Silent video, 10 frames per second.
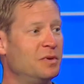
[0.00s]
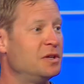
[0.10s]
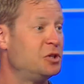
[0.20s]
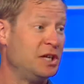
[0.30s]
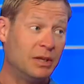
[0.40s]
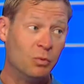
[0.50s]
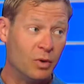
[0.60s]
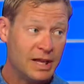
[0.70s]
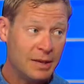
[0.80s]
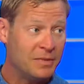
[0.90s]
she didn't
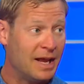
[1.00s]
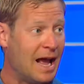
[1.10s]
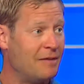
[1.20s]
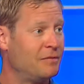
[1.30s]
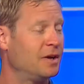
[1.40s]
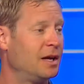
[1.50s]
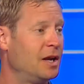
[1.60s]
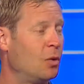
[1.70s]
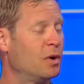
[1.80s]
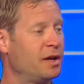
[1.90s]
want him to have
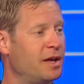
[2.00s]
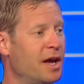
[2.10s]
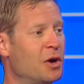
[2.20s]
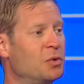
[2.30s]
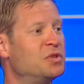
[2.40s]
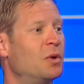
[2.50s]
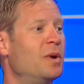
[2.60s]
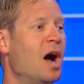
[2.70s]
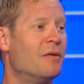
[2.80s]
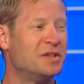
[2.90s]
nowhere to go, so
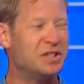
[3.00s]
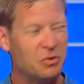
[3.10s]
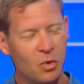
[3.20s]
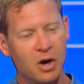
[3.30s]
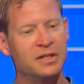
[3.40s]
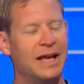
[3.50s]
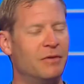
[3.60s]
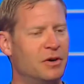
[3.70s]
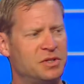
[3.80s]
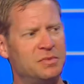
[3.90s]
we obviously worked,
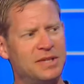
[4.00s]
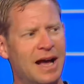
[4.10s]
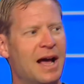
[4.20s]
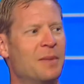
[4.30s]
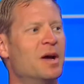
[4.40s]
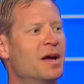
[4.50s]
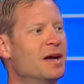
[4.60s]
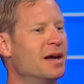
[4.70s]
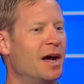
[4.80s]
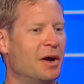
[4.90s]
gave her some time.
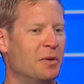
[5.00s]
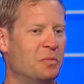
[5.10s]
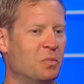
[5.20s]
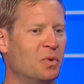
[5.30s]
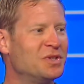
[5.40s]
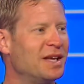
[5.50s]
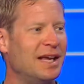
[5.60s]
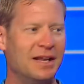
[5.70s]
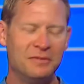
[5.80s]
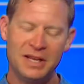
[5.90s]
Once
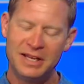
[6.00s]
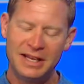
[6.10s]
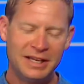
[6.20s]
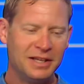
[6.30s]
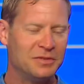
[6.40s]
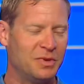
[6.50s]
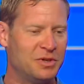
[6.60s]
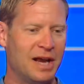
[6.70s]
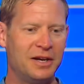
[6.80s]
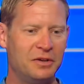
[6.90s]
again, we
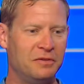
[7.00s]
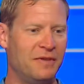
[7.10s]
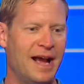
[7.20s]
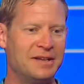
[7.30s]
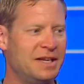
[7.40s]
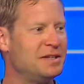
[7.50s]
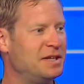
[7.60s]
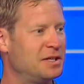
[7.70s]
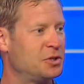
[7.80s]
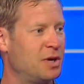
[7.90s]
try to do fast,
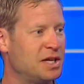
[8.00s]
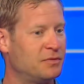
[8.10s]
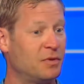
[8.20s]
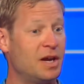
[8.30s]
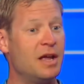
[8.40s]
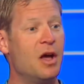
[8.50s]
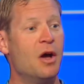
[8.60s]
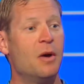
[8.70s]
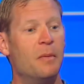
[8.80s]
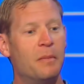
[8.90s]
easy, and stress-free,
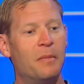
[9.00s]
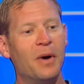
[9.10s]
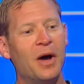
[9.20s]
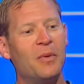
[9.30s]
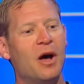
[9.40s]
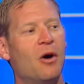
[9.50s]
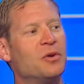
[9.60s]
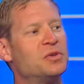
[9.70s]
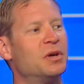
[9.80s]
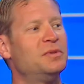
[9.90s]
but we
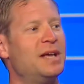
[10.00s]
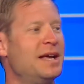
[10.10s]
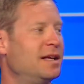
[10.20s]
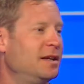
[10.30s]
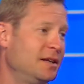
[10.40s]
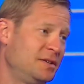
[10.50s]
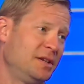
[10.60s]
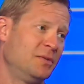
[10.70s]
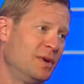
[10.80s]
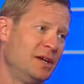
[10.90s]
also take into
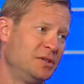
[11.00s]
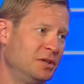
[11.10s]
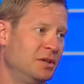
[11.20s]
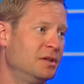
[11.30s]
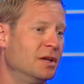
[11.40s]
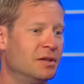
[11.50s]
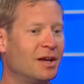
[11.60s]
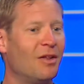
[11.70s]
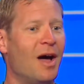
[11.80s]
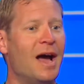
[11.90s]
consideration
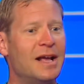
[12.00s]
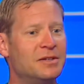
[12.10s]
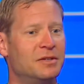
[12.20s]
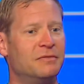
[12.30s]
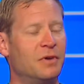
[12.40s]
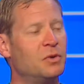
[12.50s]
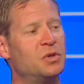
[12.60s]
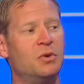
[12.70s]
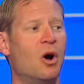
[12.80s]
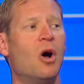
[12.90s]
the clients and folks
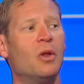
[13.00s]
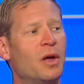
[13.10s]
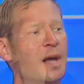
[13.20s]
who call